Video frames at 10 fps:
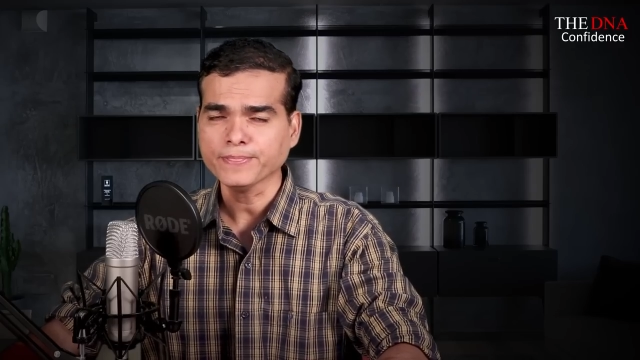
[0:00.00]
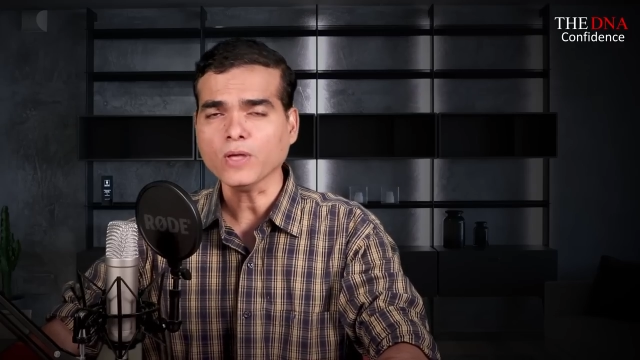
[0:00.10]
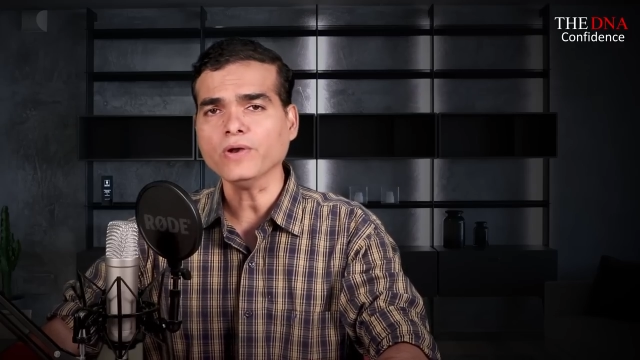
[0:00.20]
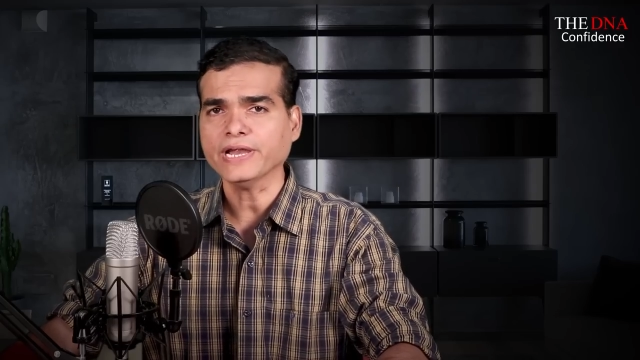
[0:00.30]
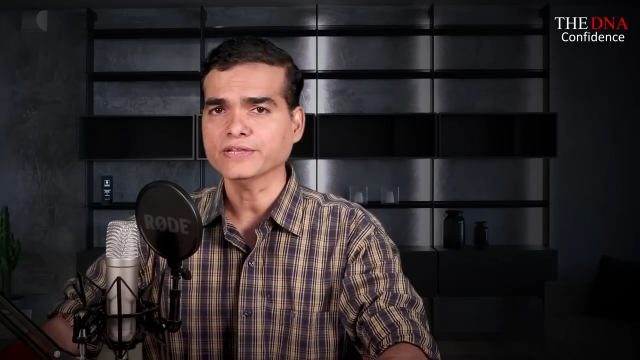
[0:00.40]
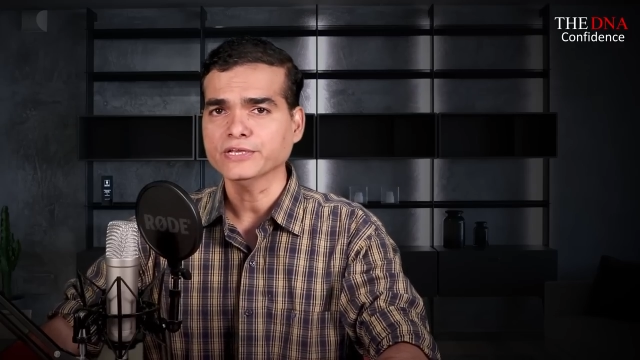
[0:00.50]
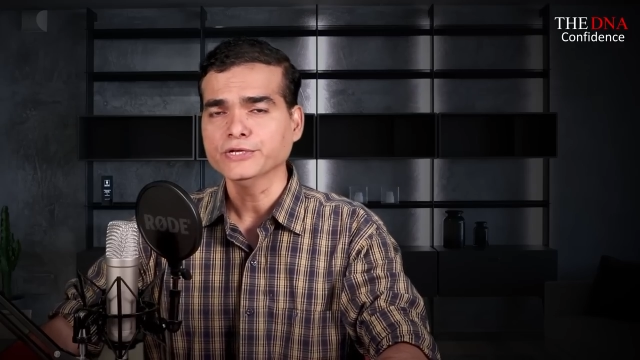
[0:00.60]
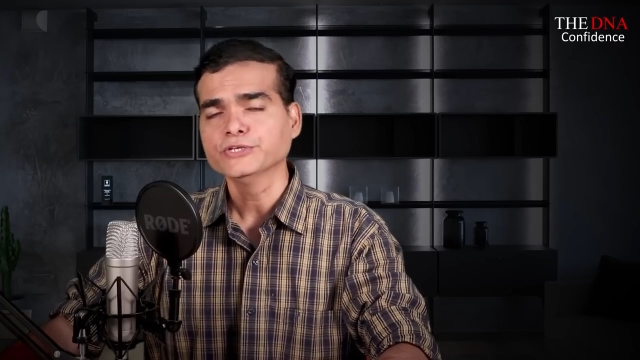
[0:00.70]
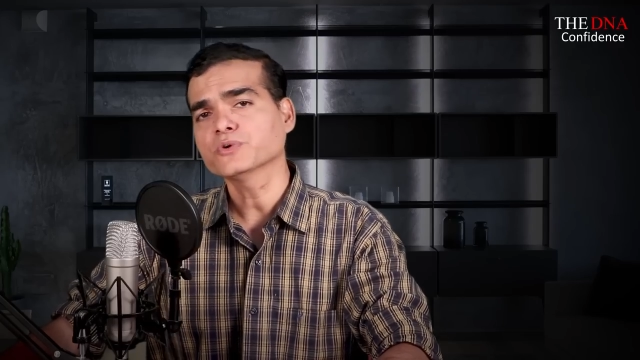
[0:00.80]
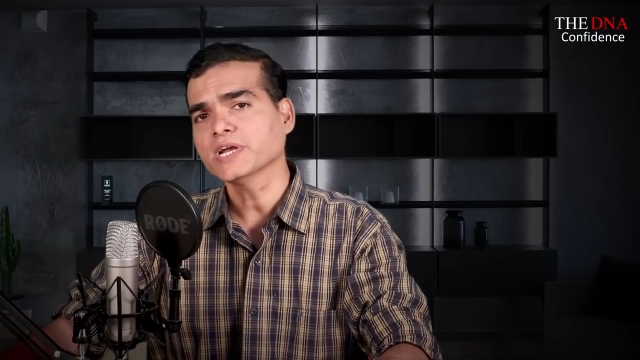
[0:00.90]
Alright,
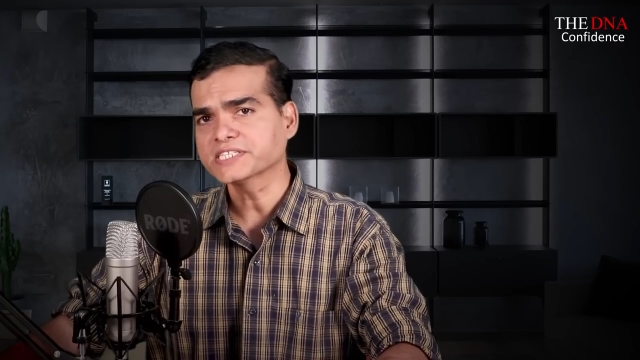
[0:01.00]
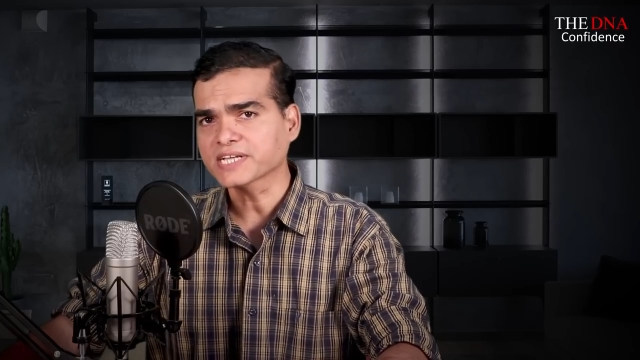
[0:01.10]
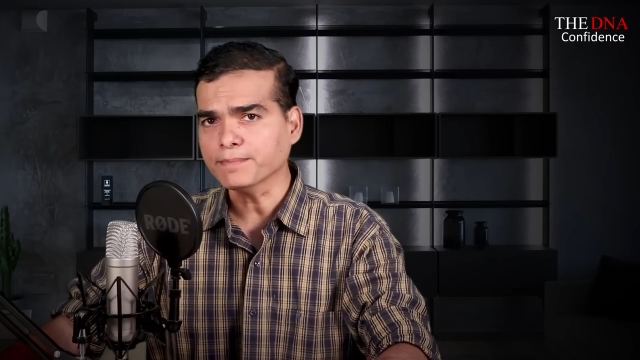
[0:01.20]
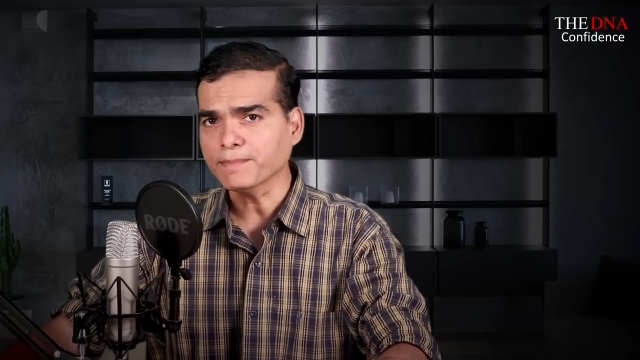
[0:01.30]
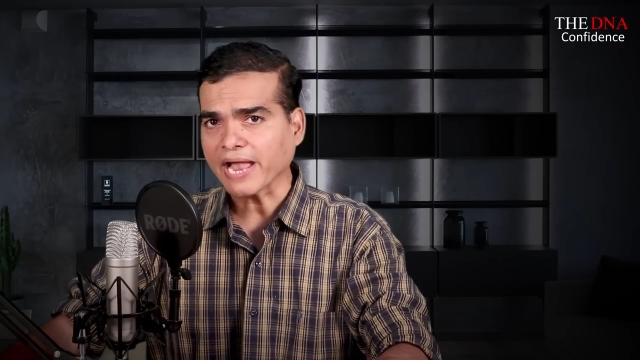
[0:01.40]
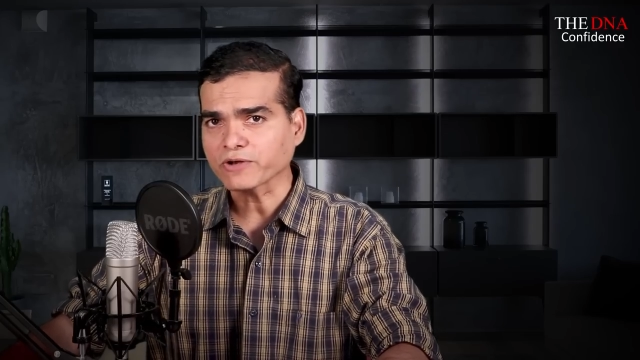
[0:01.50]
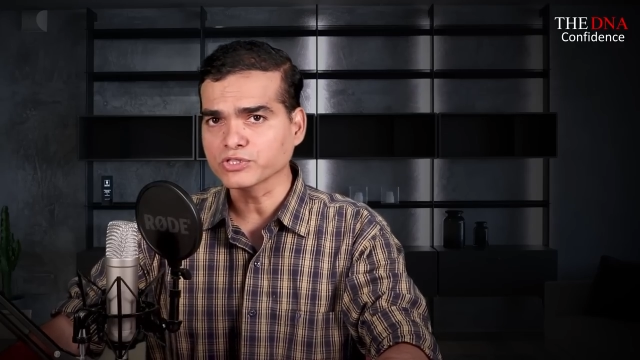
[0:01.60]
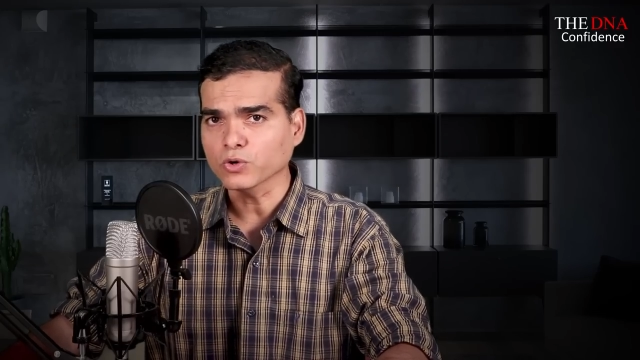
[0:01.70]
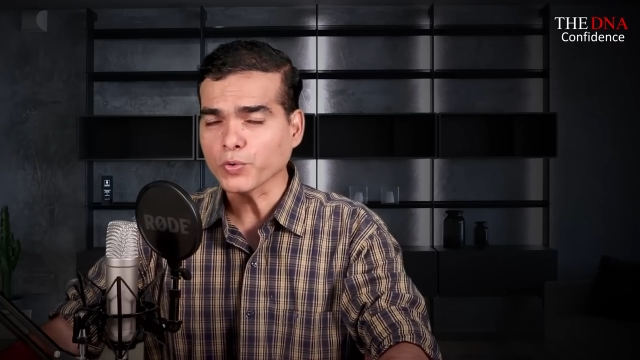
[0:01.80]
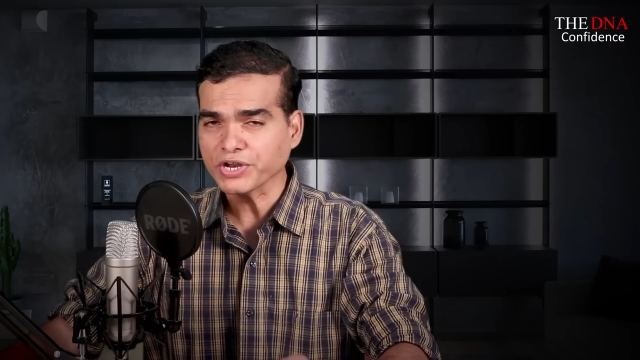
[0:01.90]
so let's come back
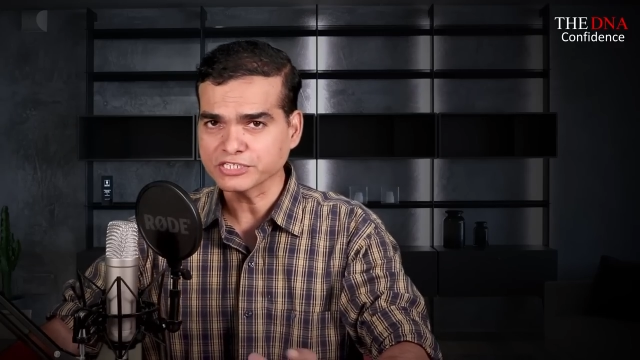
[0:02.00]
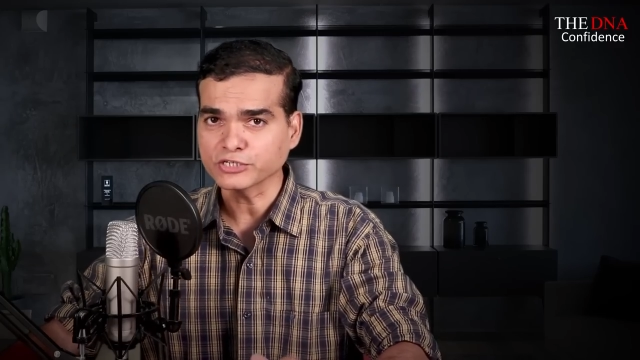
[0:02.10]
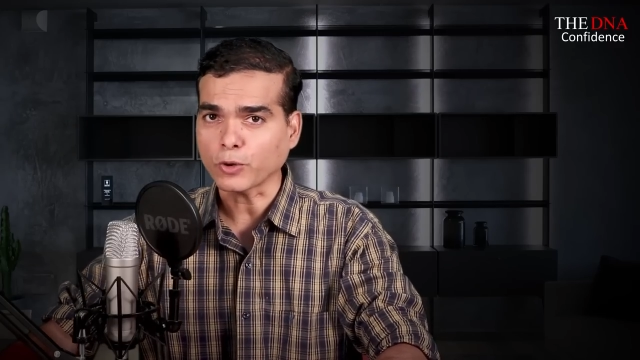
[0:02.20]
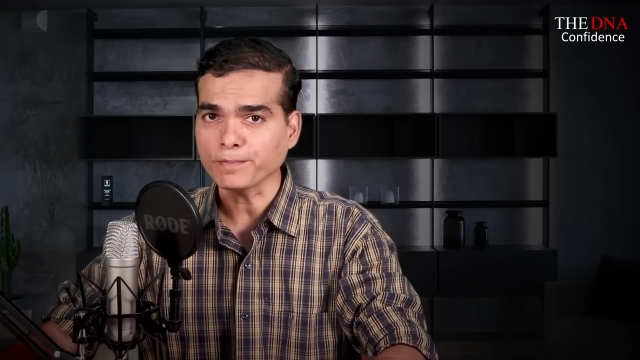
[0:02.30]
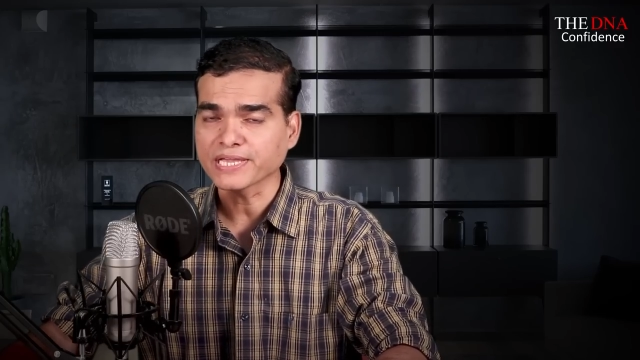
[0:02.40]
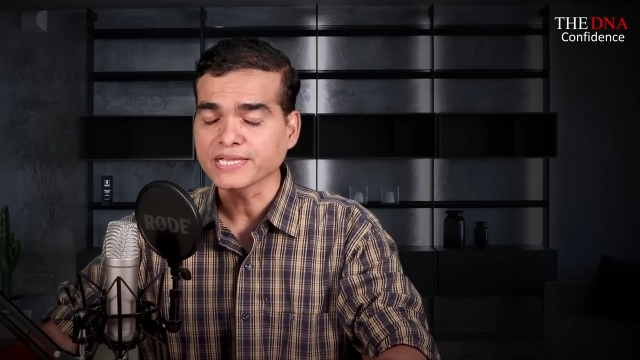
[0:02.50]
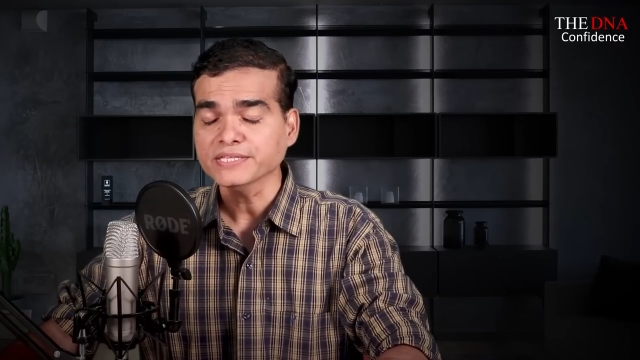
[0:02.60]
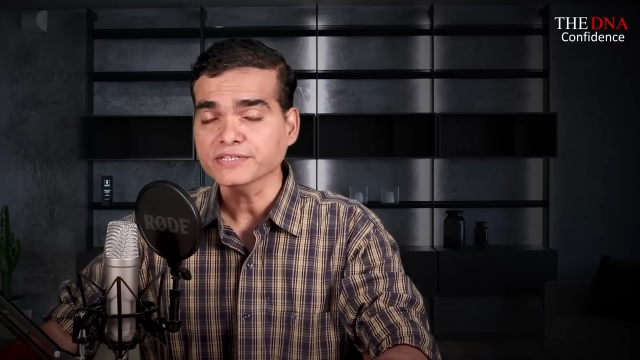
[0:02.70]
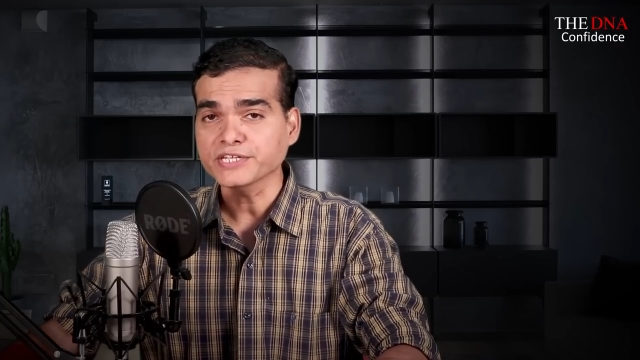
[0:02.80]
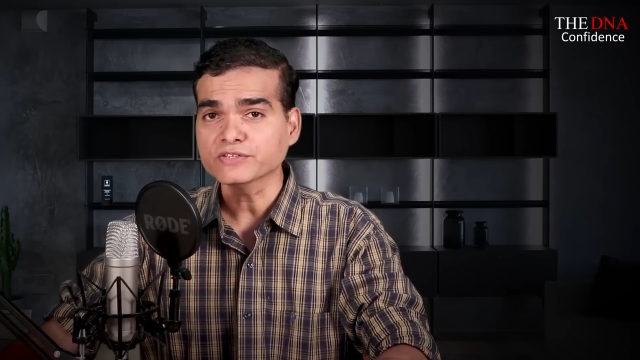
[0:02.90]
to the original topic,
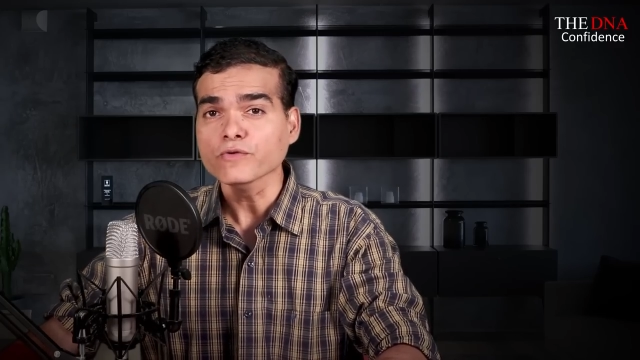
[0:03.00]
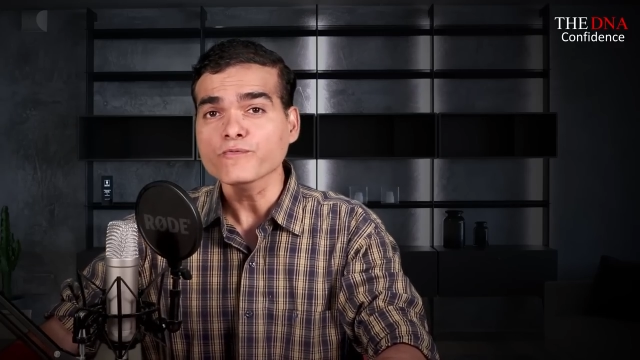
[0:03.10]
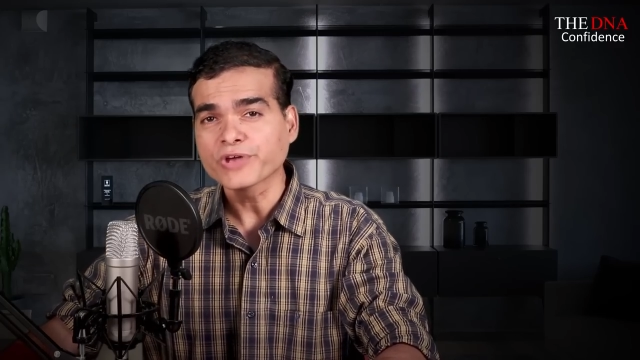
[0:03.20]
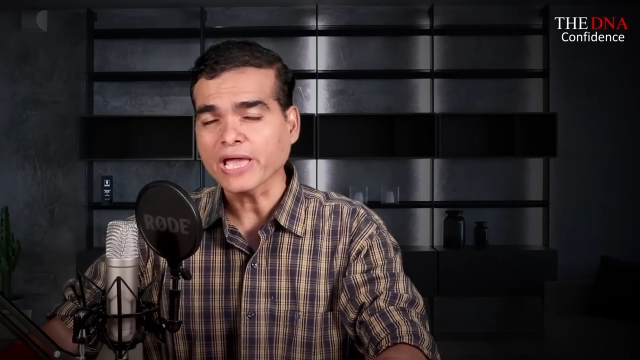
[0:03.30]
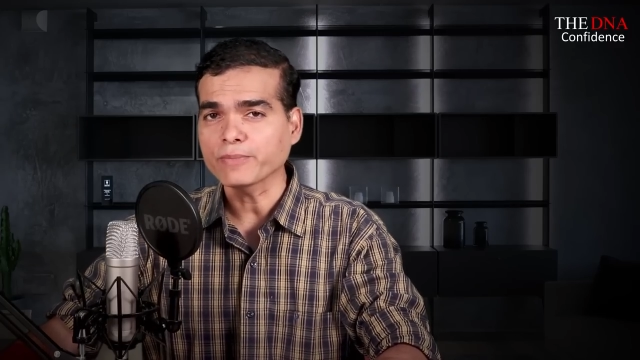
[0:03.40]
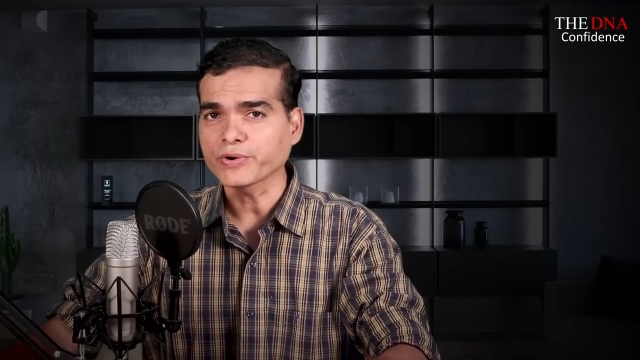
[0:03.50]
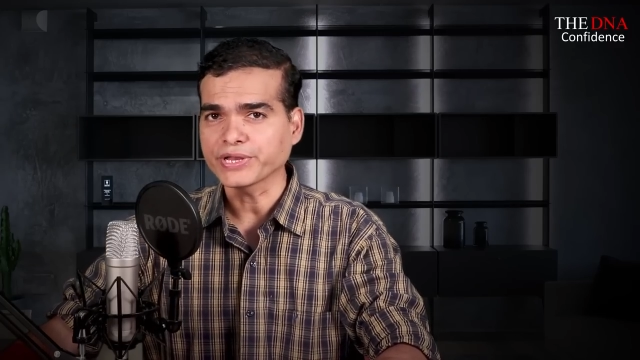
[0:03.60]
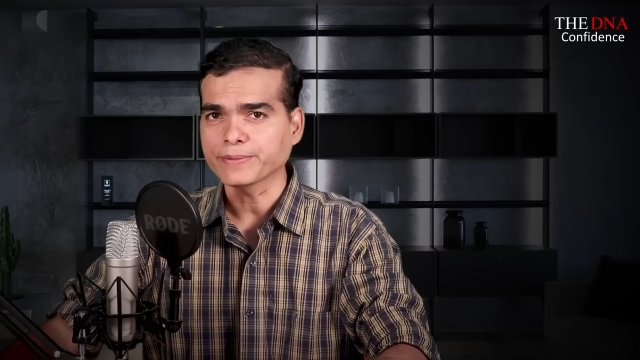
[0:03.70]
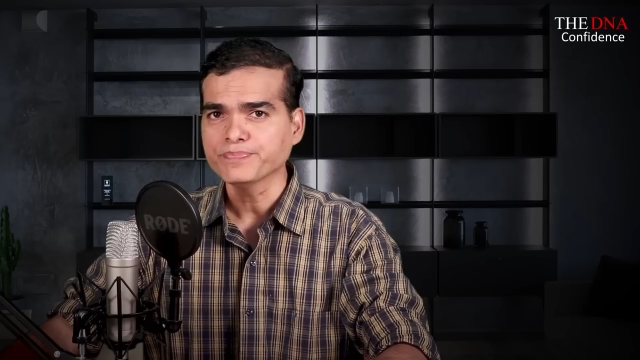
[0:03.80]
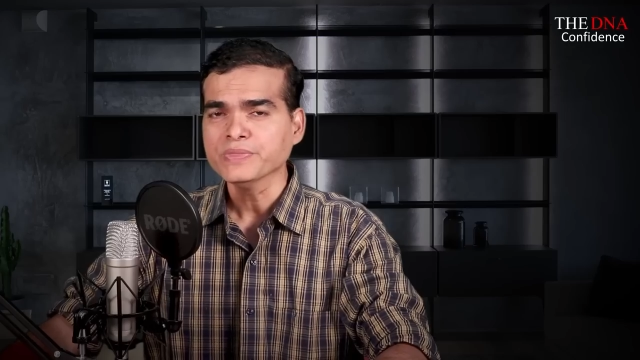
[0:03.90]
that is
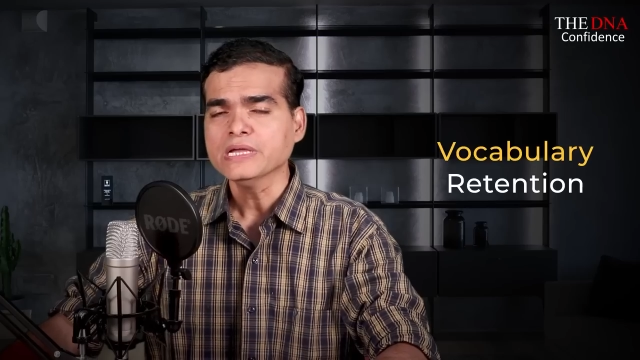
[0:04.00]
vocabulary.